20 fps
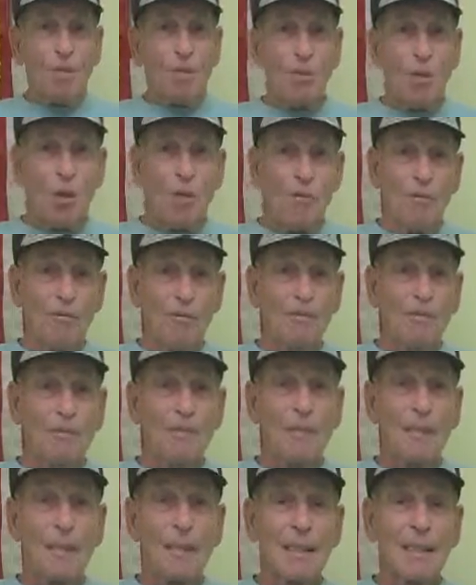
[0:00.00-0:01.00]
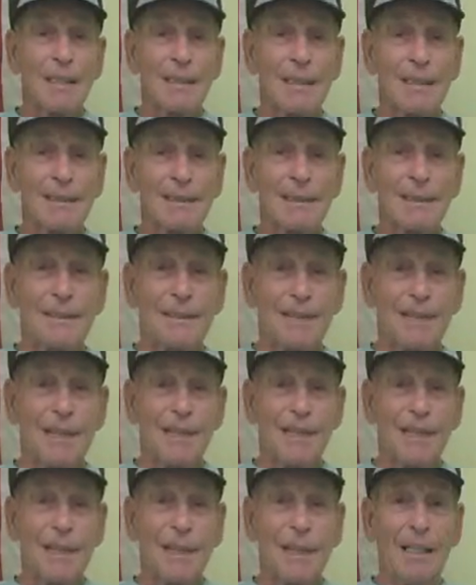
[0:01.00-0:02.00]
So, I said,
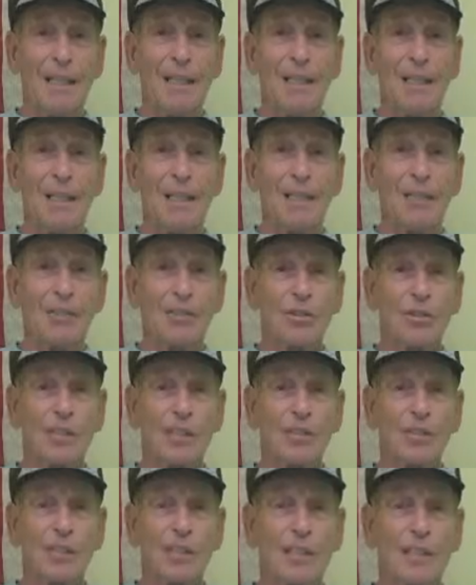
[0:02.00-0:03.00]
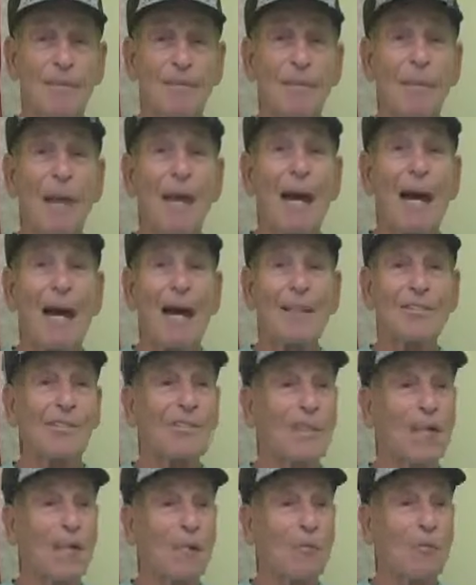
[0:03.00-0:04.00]
all right. So he said, I'll
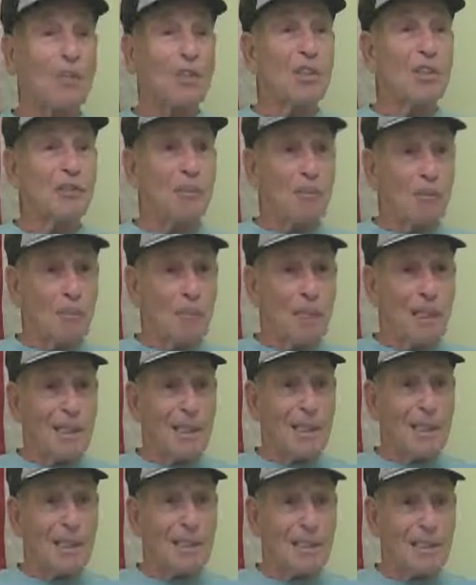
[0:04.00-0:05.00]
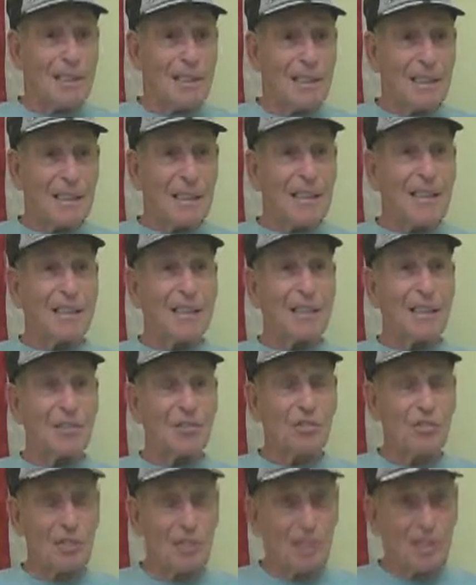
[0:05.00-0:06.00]
stay with you for a month and
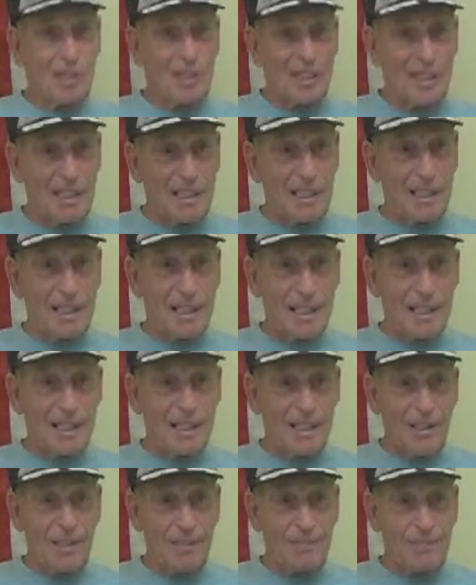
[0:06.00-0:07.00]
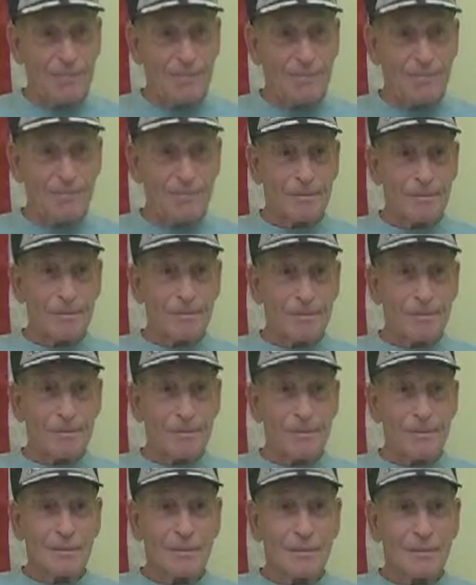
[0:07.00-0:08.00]
teach you everything you gotta know.
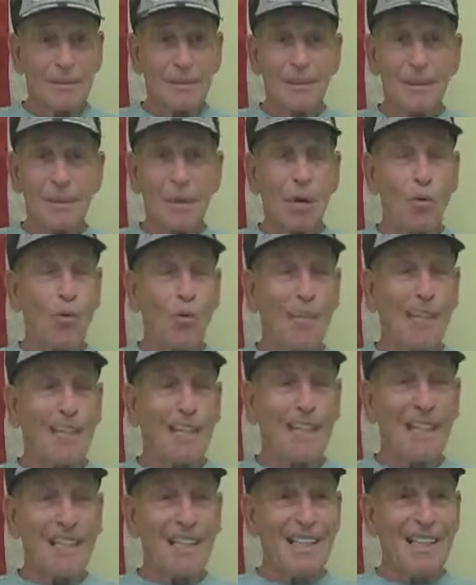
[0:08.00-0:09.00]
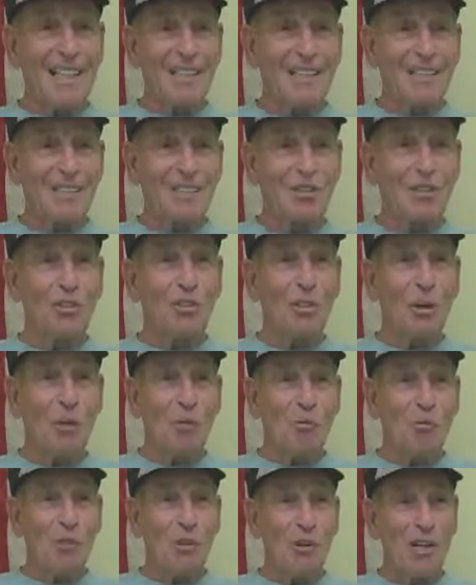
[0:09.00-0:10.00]
A week later, he says, you
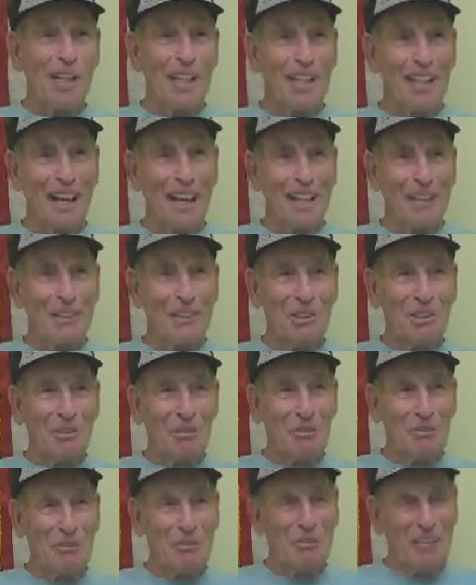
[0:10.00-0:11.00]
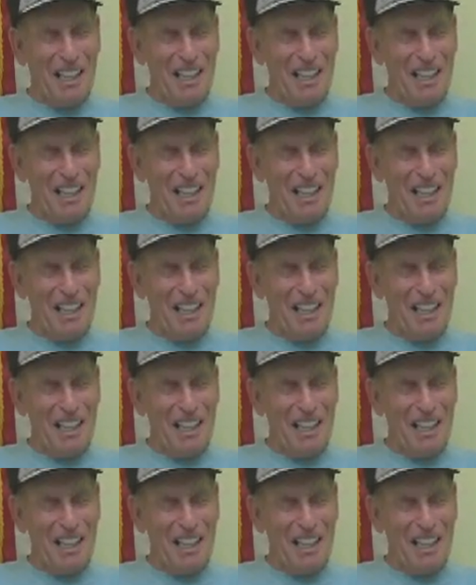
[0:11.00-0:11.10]
know more than I do.